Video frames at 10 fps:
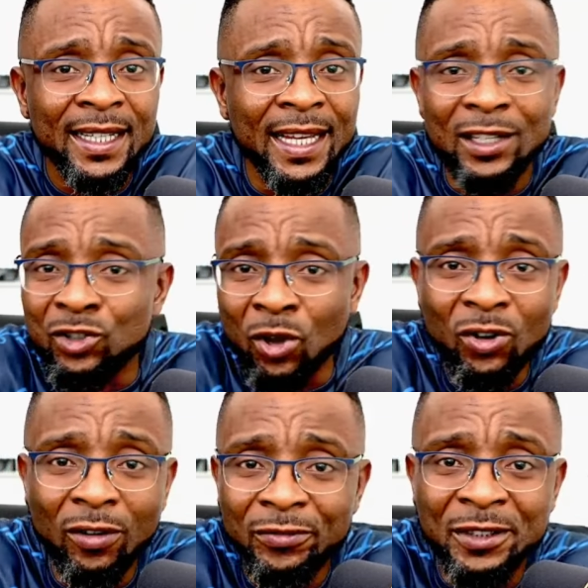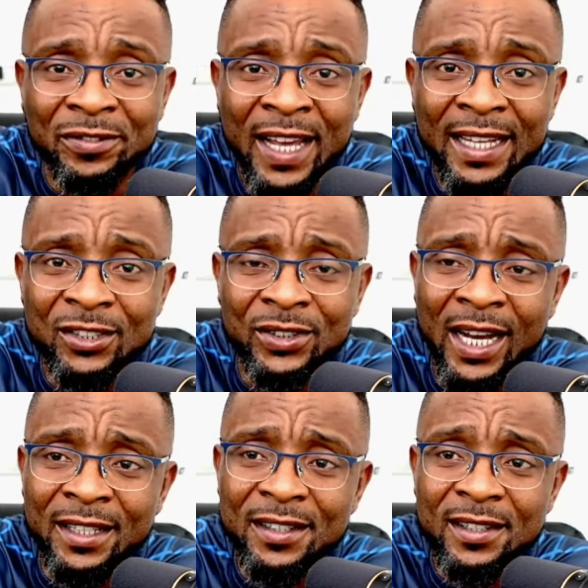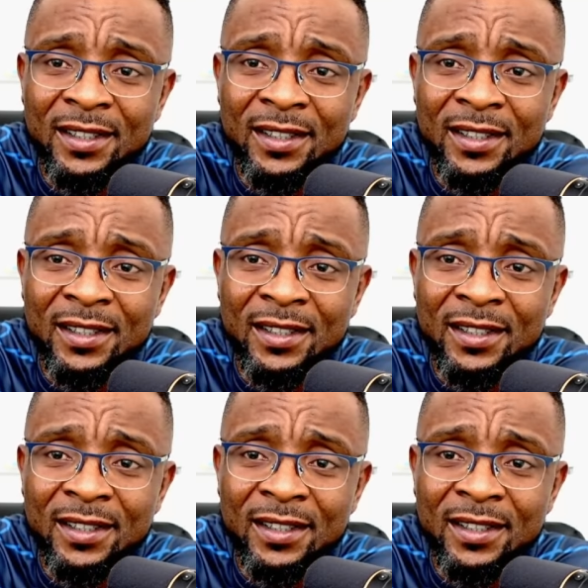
a turn of event, right?